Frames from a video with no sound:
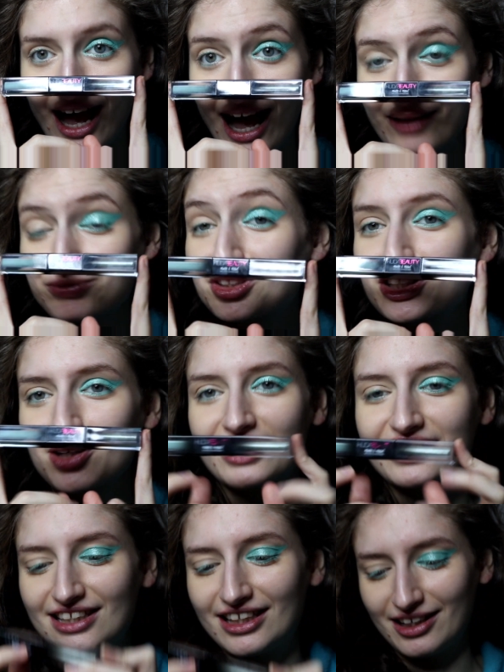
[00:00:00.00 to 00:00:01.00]
I'm so
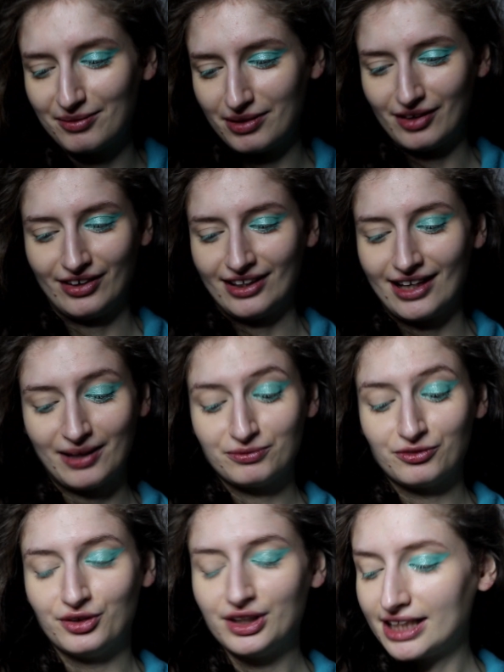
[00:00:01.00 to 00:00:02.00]
excited about it.
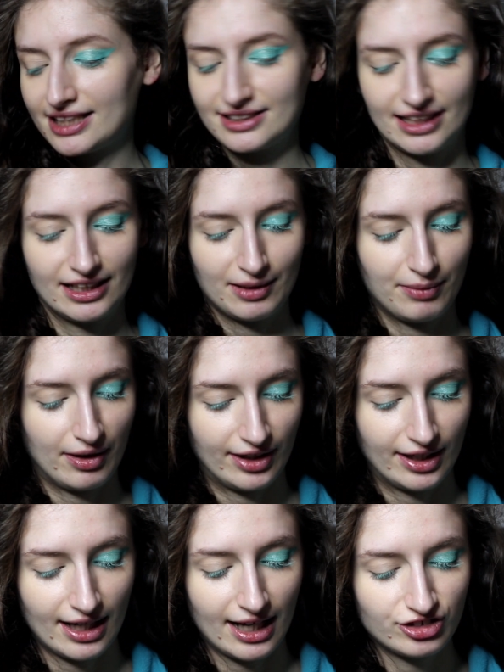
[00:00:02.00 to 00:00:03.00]
I'm really excited about
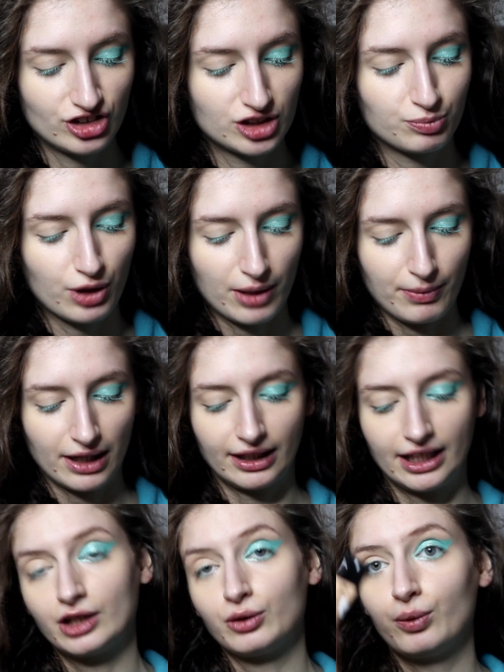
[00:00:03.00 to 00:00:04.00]
it. I just primed my
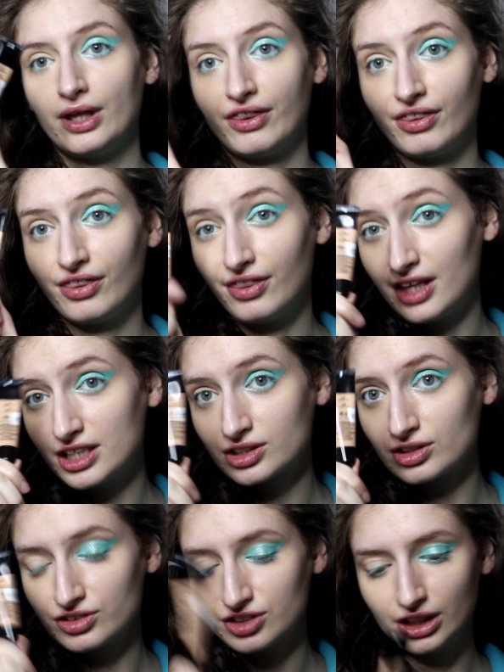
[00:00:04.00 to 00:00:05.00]
lid with this
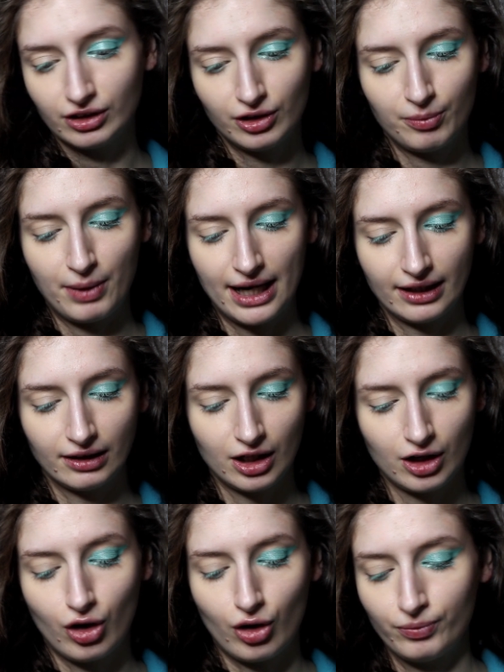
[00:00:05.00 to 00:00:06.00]
concealer by
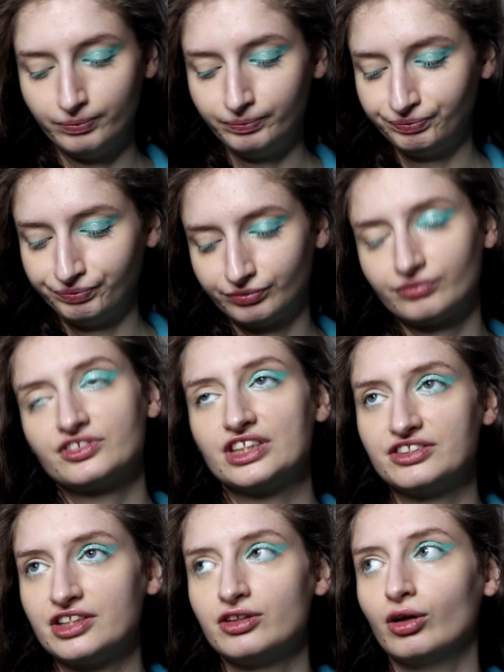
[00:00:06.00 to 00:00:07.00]
Lancome.
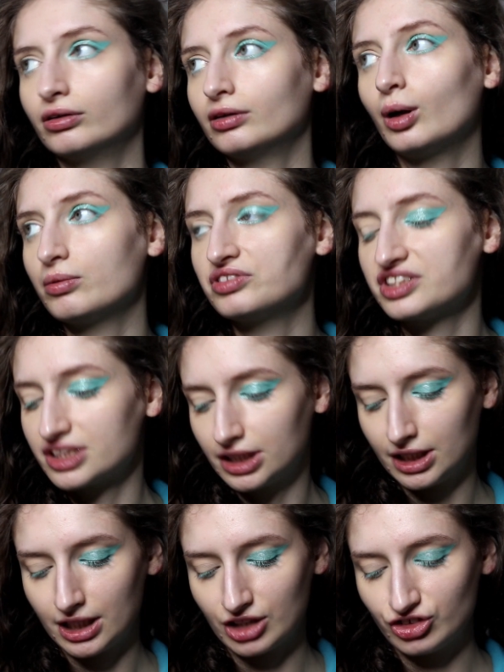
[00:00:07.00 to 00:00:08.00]
Antidote,
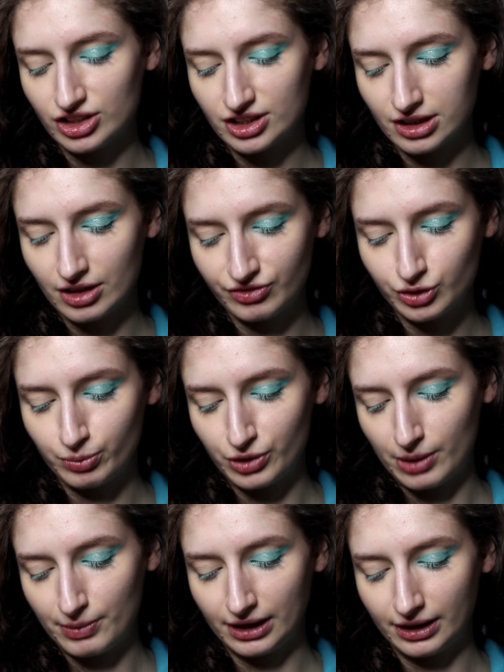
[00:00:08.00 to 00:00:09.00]
obviously. I just love to
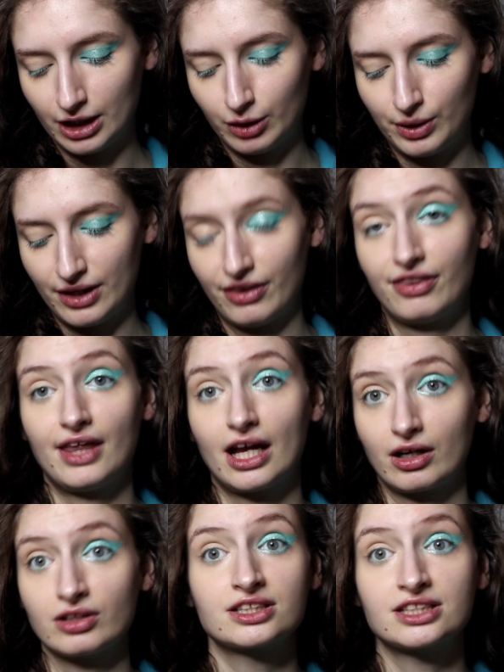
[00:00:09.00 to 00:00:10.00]
prime my lid with that
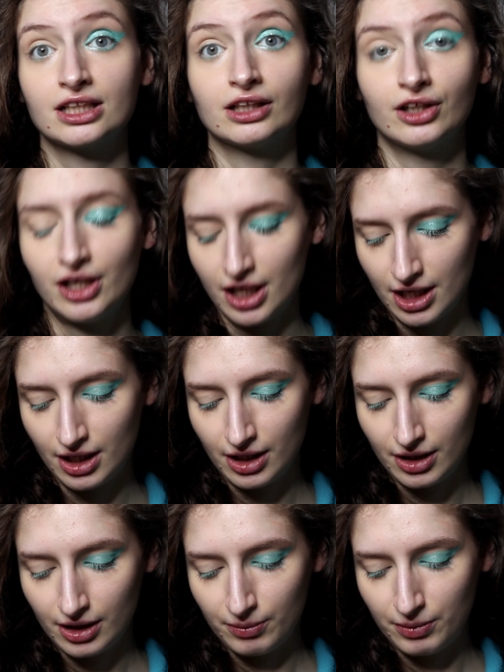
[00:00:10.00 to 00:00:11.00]
concealer
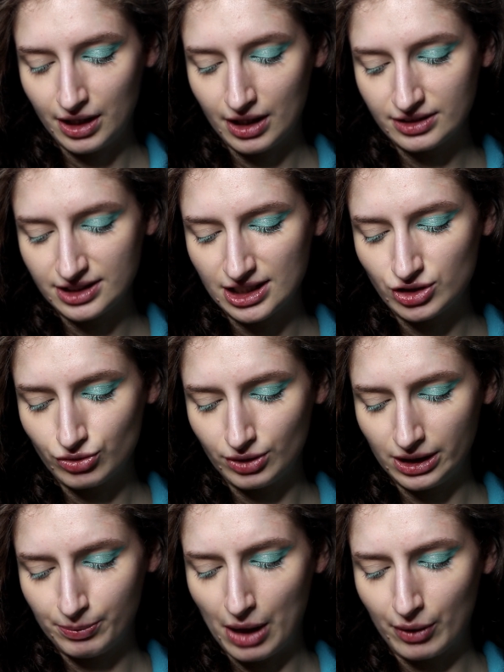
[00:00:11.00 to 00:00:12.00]
because it's
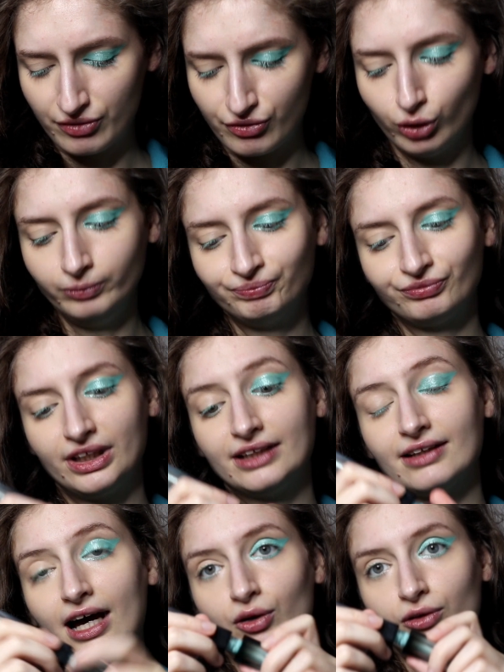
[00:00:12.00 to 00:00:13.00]
really powerful. And
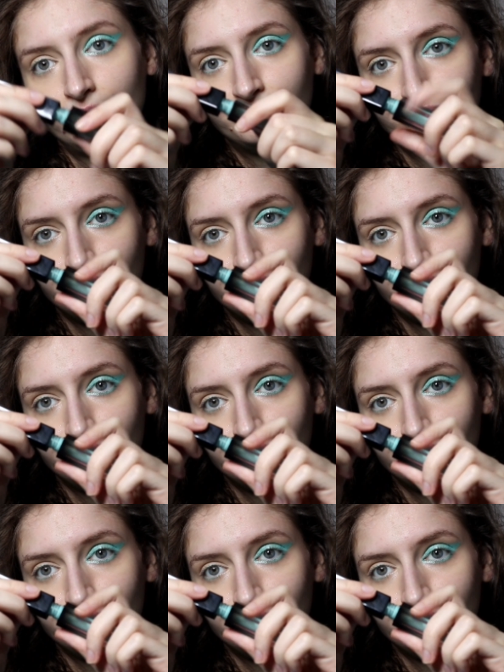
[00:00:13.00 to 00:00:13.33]
now